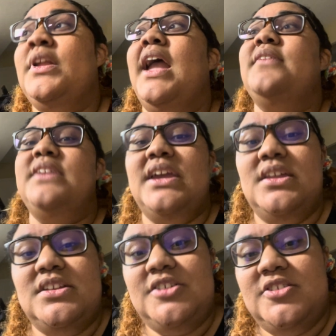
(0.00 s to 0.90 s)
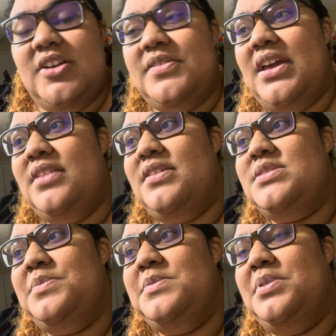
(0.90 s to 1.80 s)
And then it turns out that this
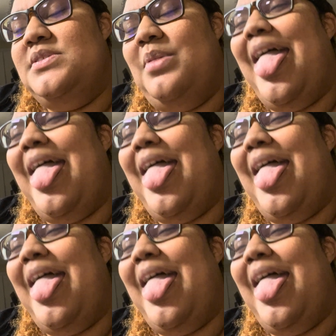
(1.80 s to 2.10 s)
person's